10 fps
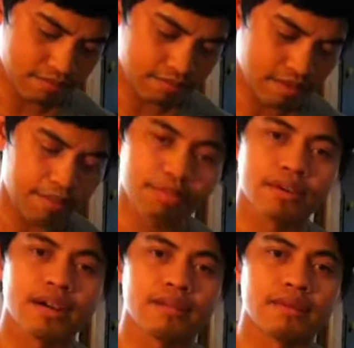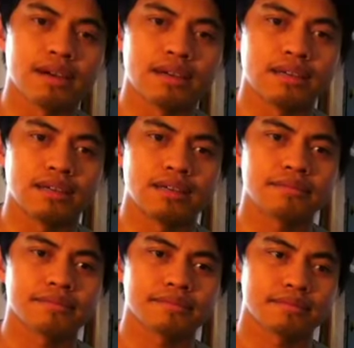my prayer, my uh,
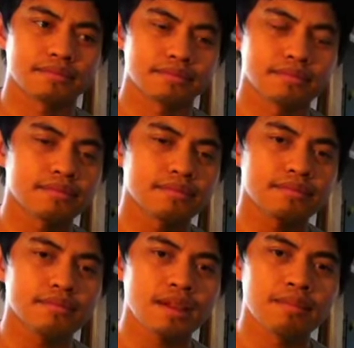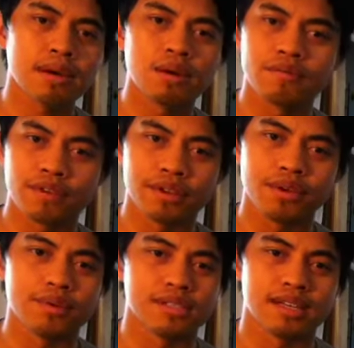my hope for
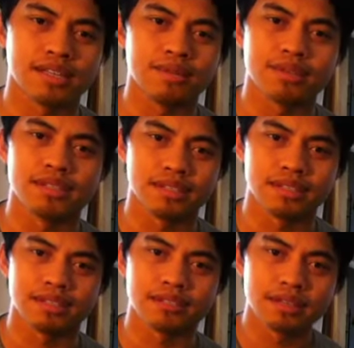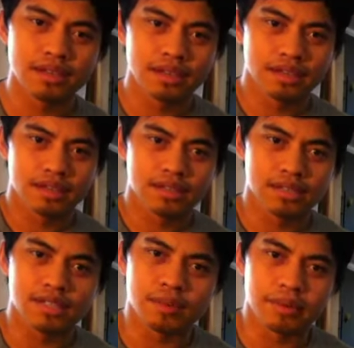you is that you will continue
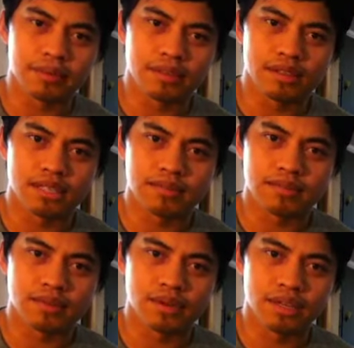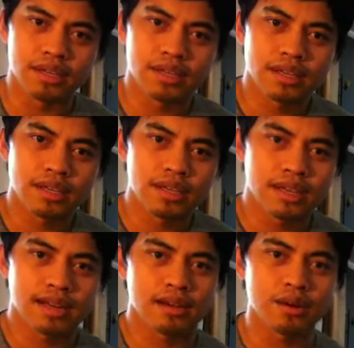to jump in with us every morning.
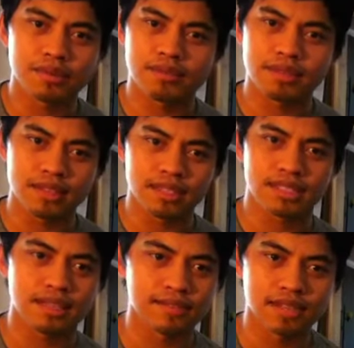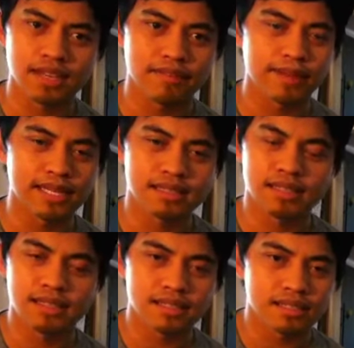And I hope some of the things that I've said have made
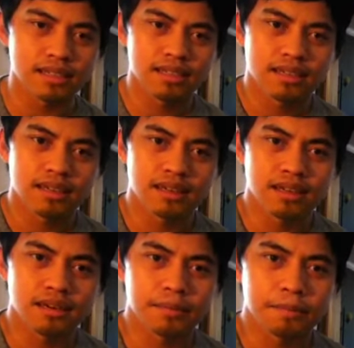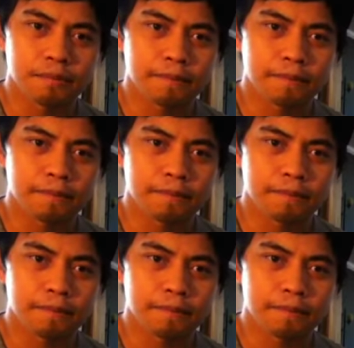sense. Um,